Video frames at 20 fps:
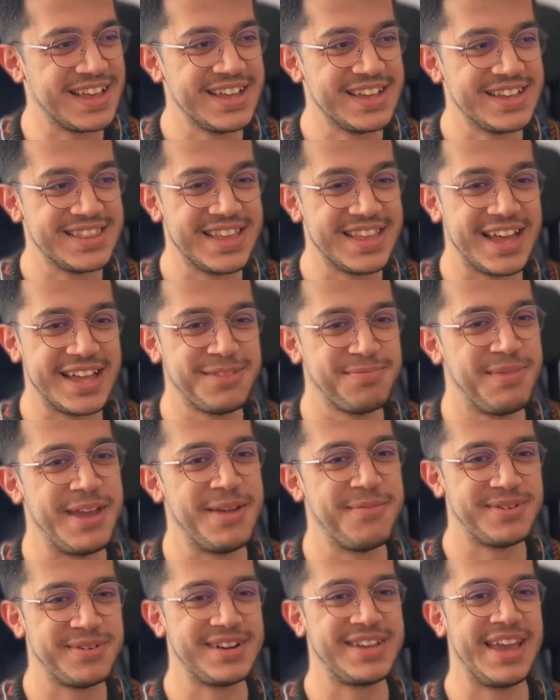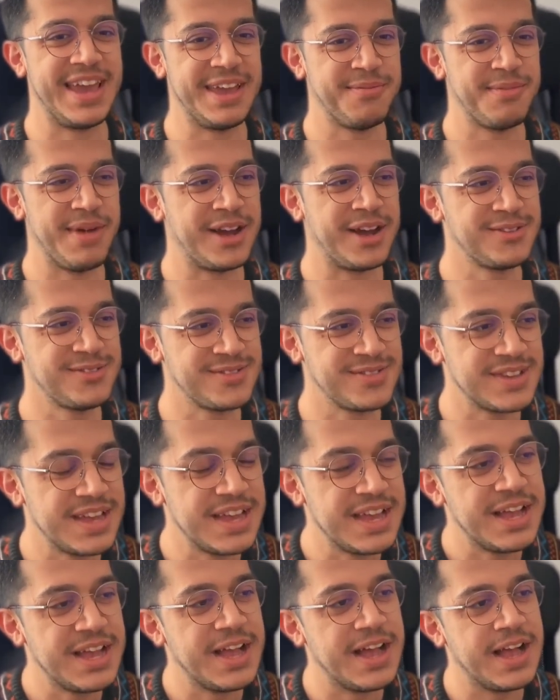that paper came out
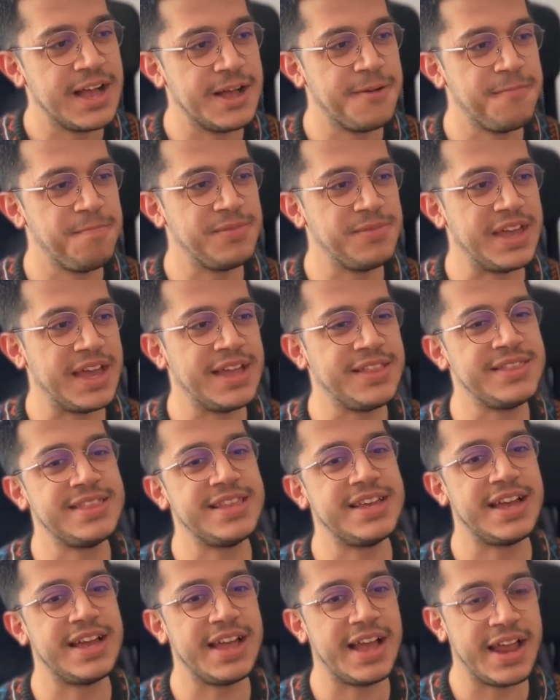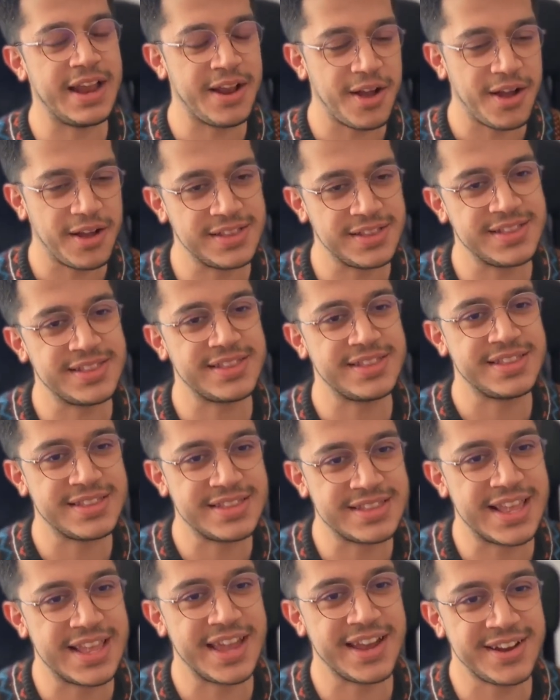and
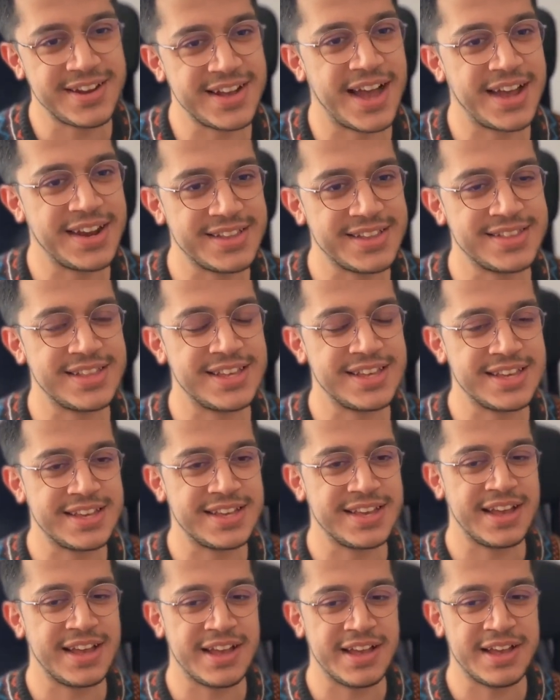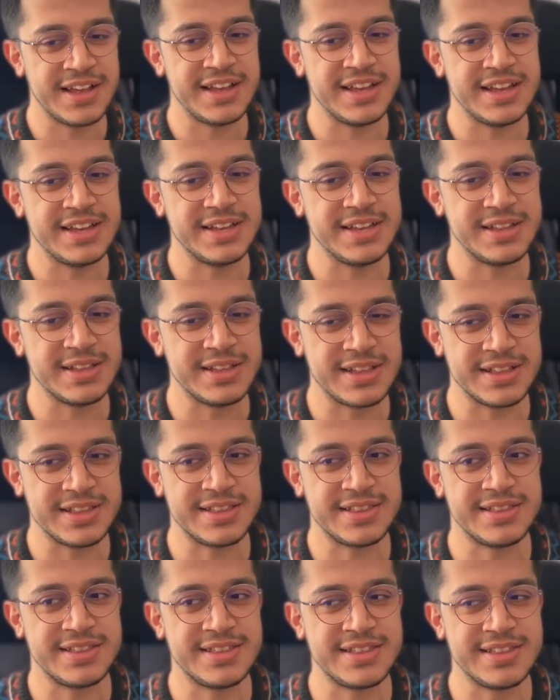thank God it like the
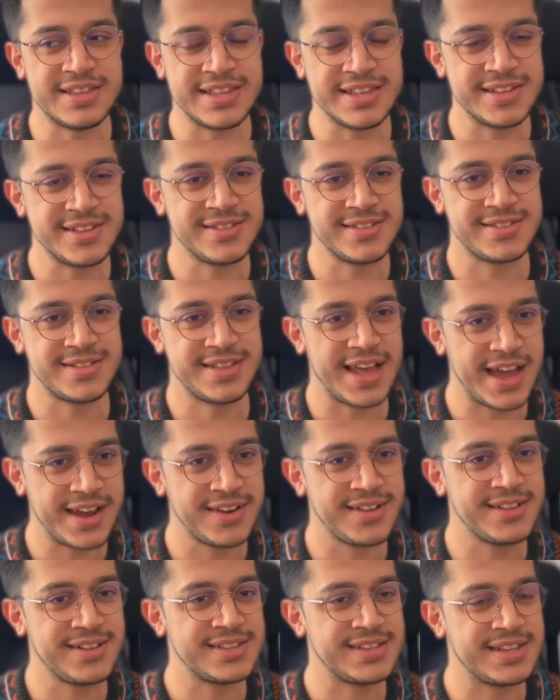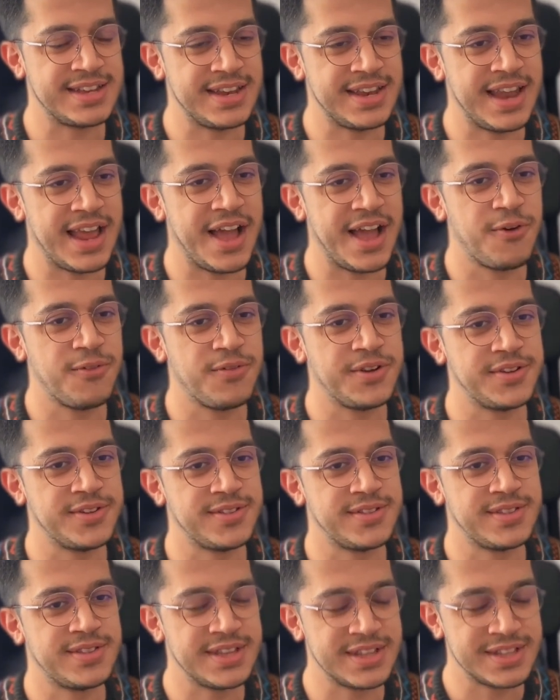things settled and now we're
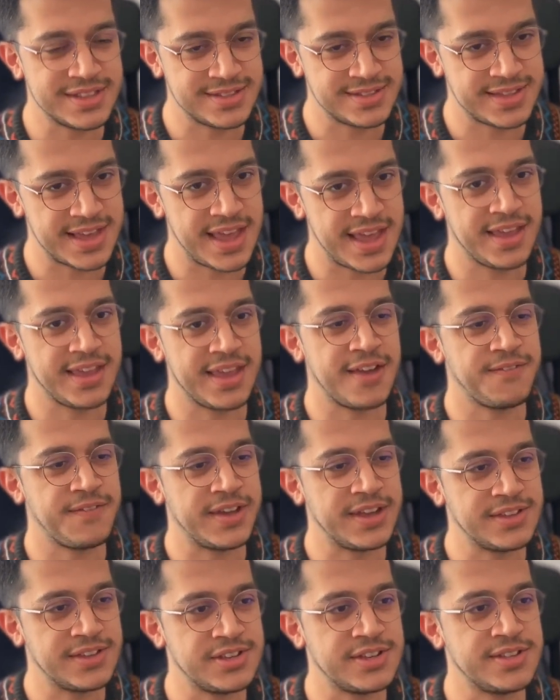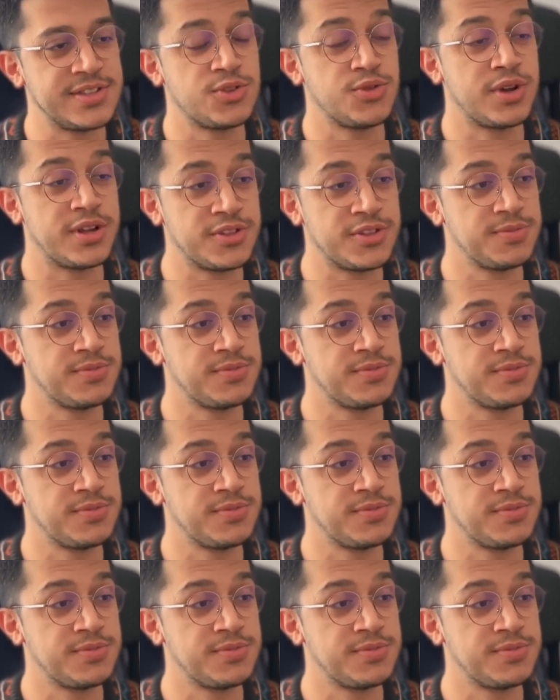still saying FHE is quantum